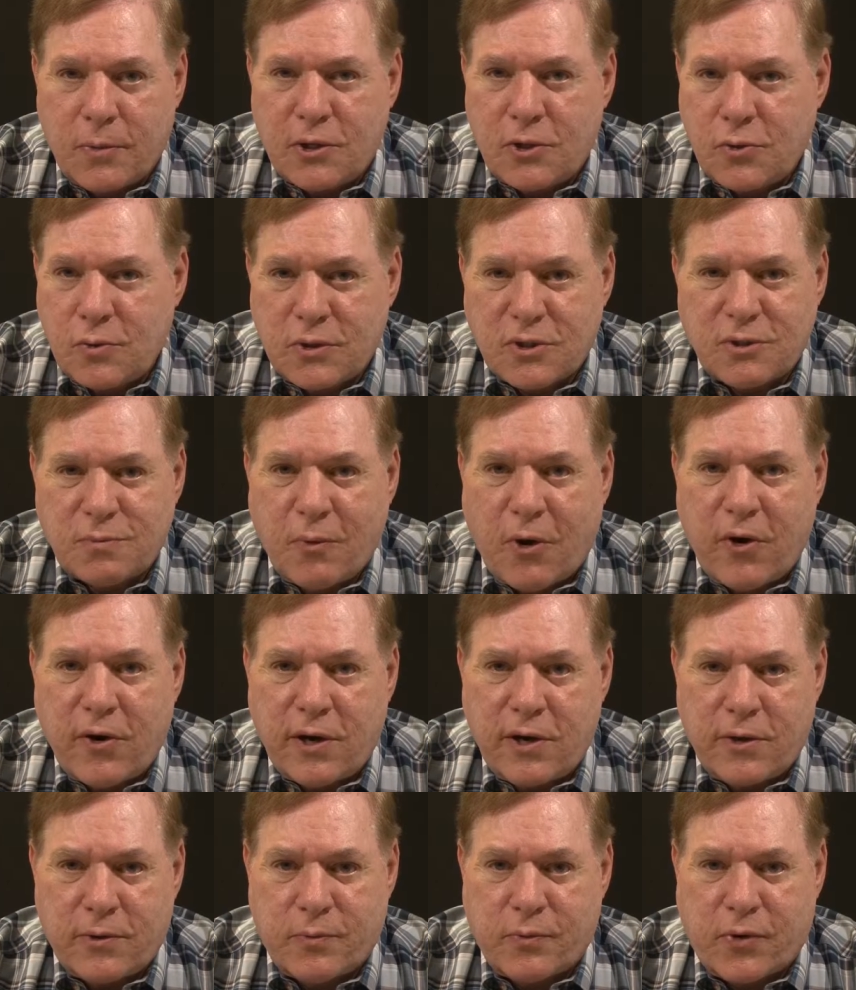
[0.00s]
but to a smart
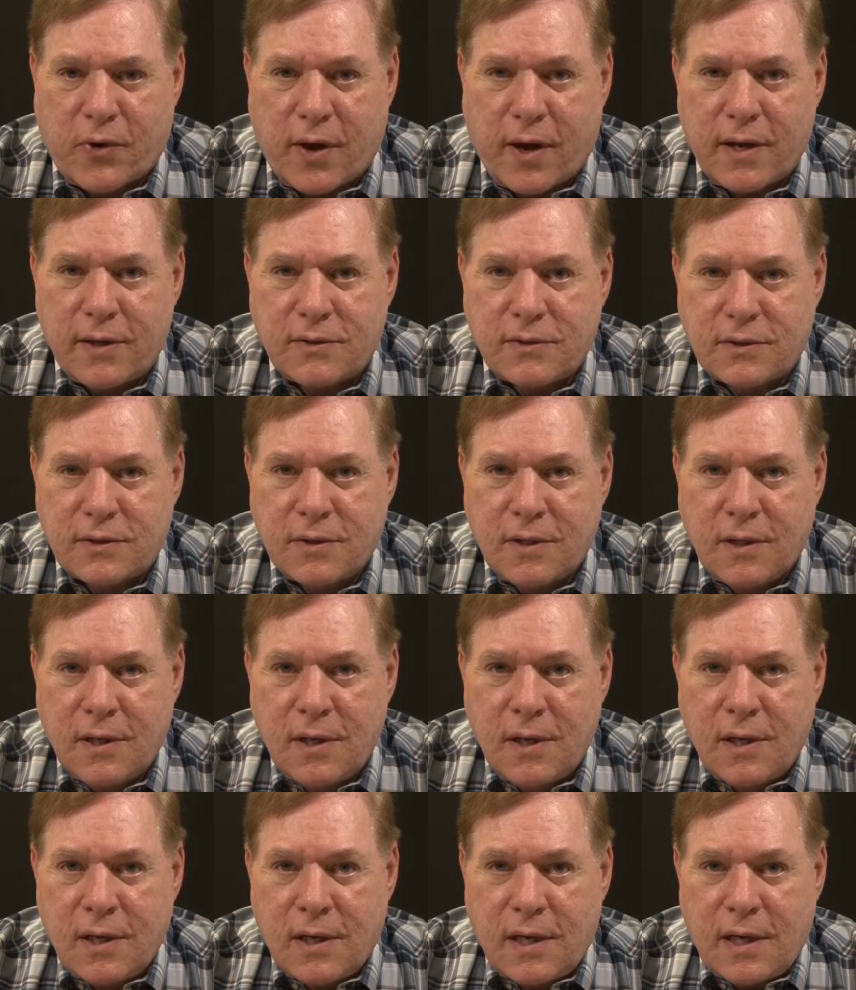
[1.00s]
enterprise.
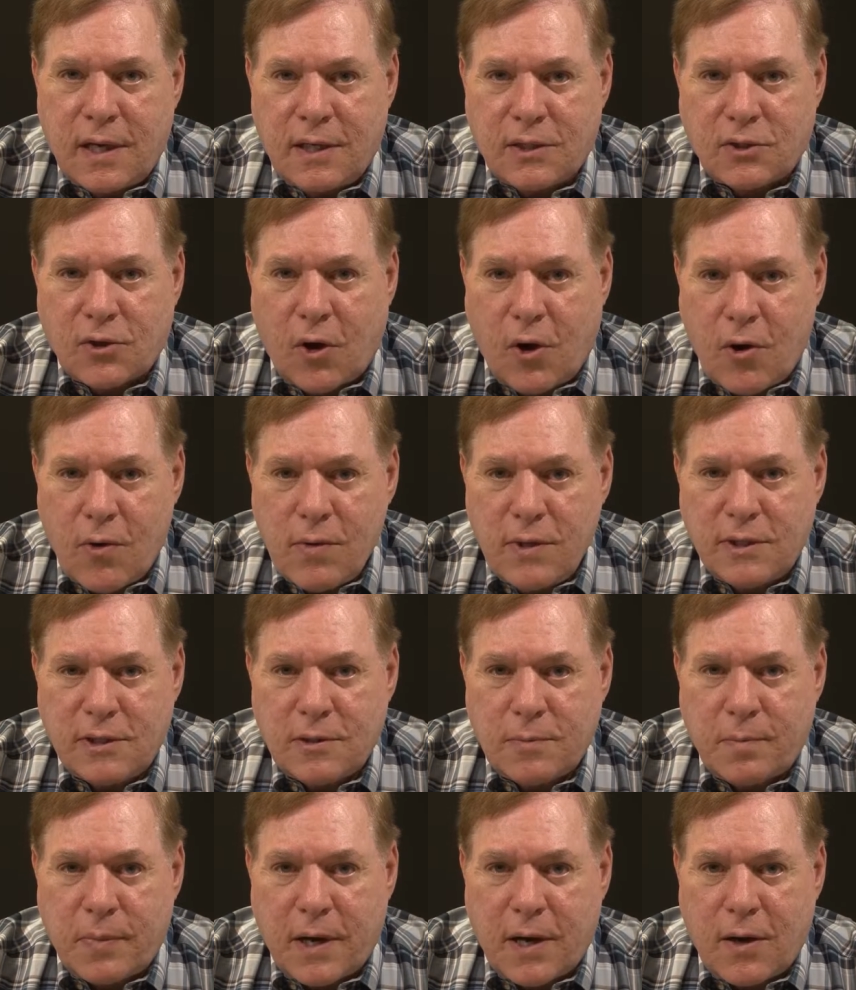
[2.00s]
It's always
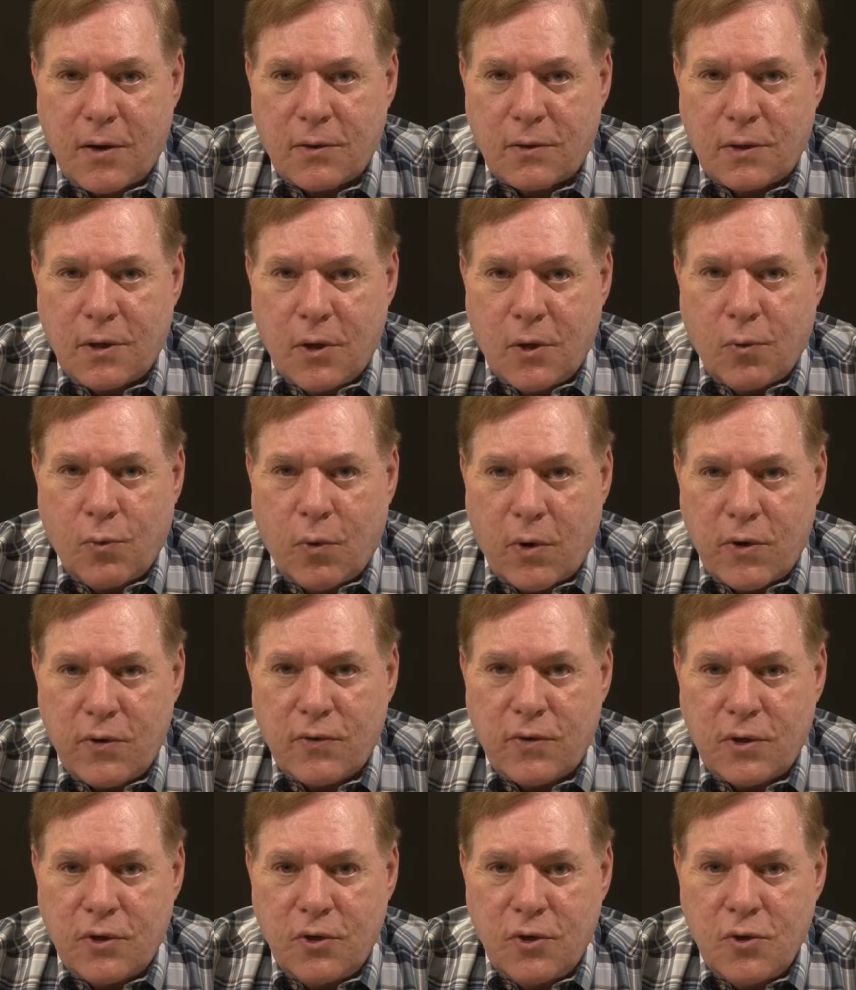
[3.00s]
about what are
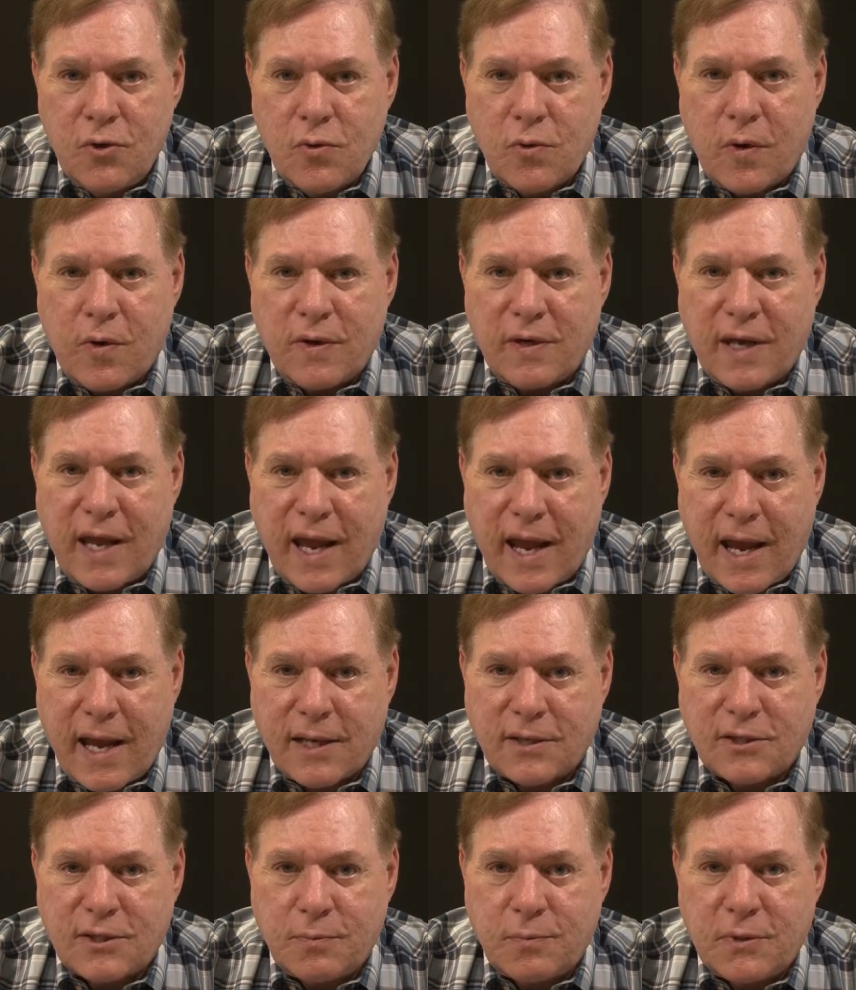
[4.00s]
the new or
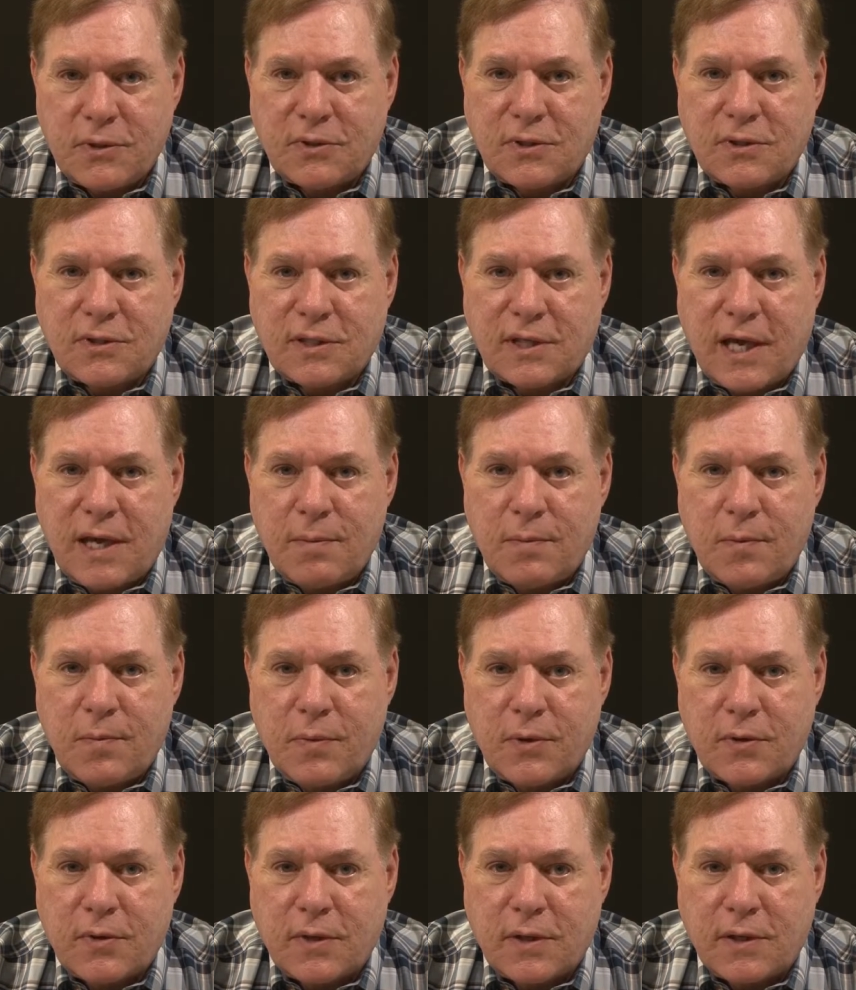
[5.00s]
enhanced business
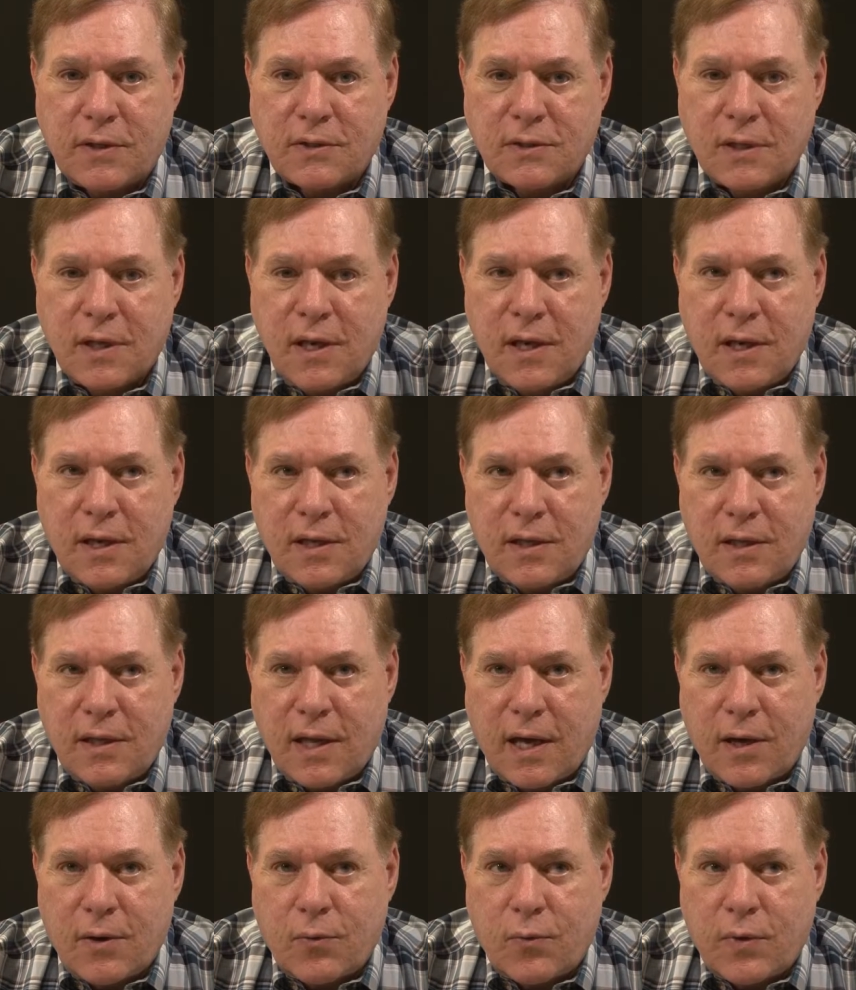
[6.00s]
capabilities
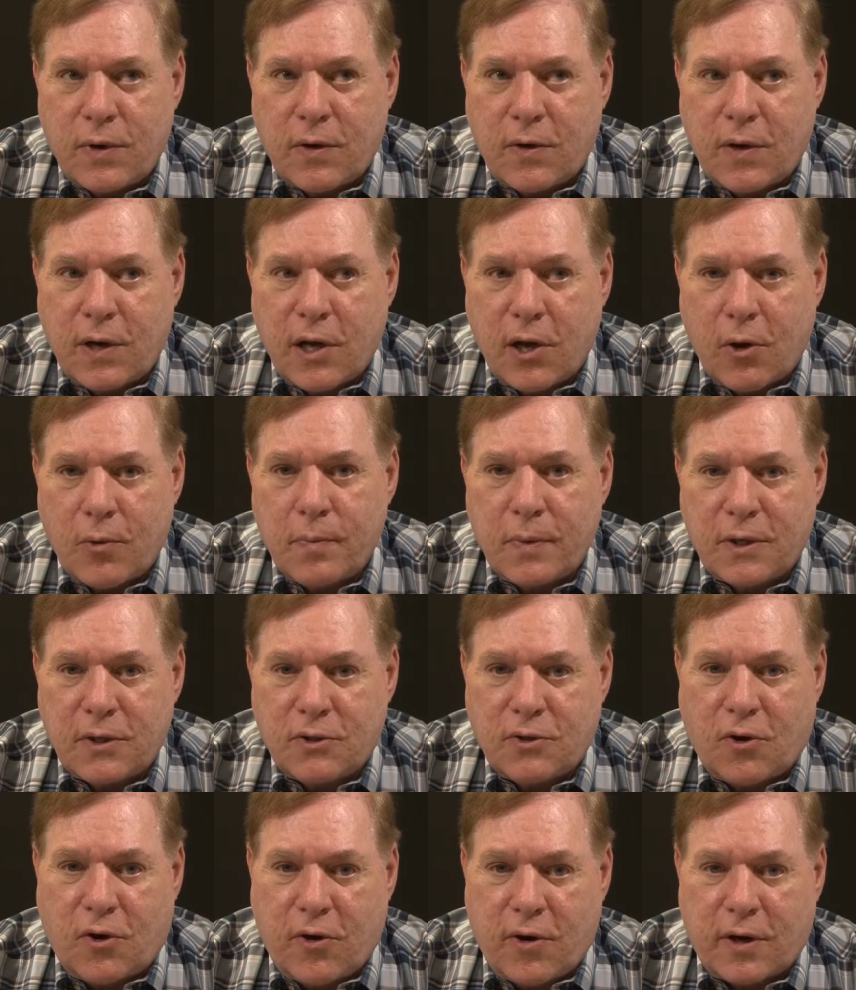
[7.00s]
that we are helping
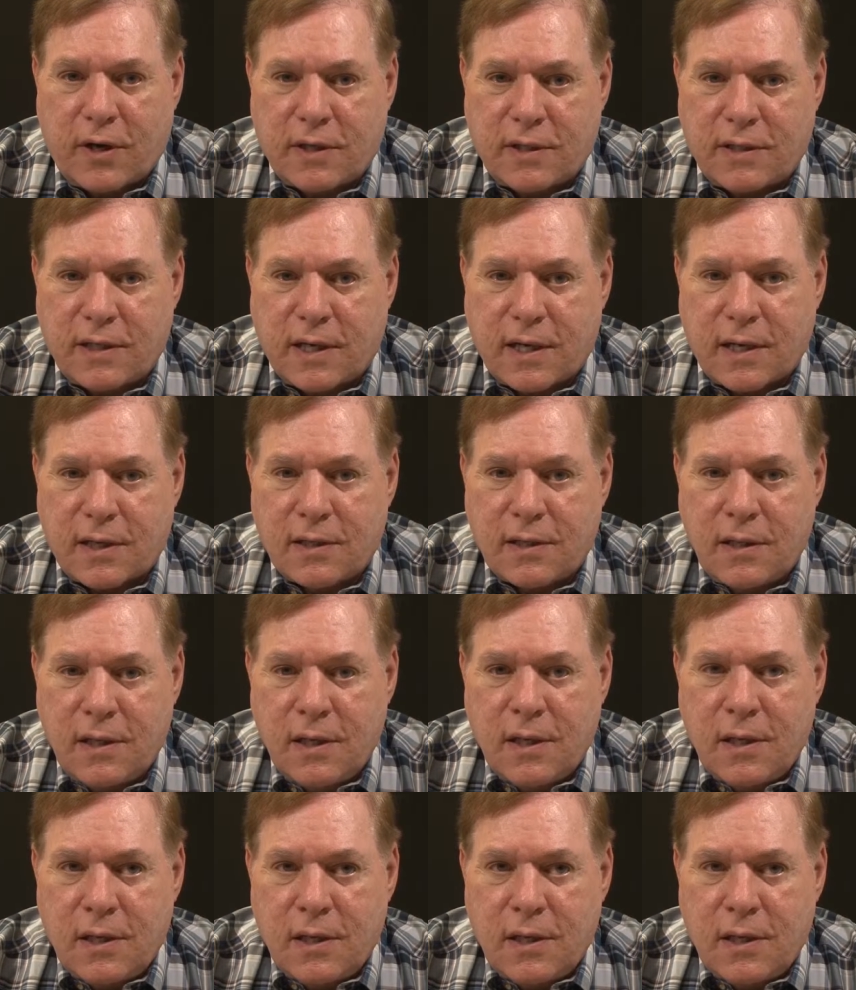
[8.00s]
to architect.